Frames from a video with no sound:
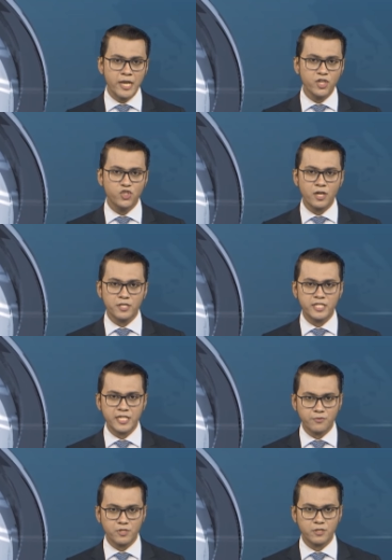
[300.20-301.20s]
League General
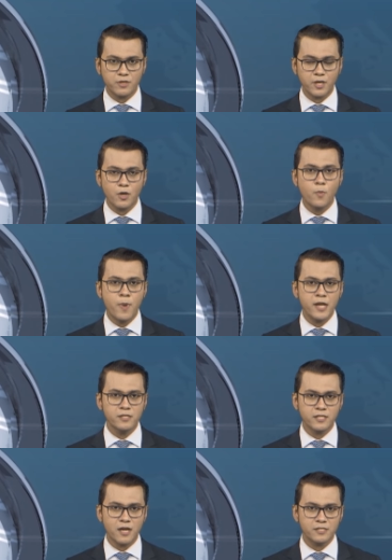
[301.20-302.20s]
Secretary
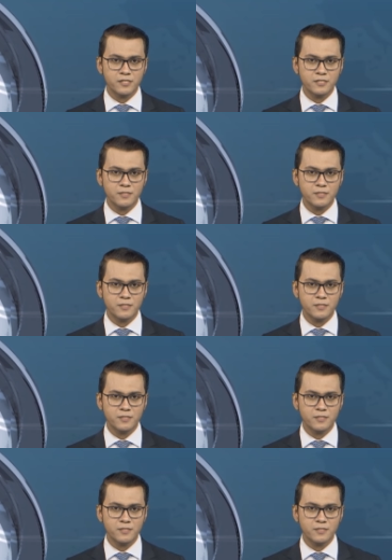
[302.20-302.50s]
Obaidul Kader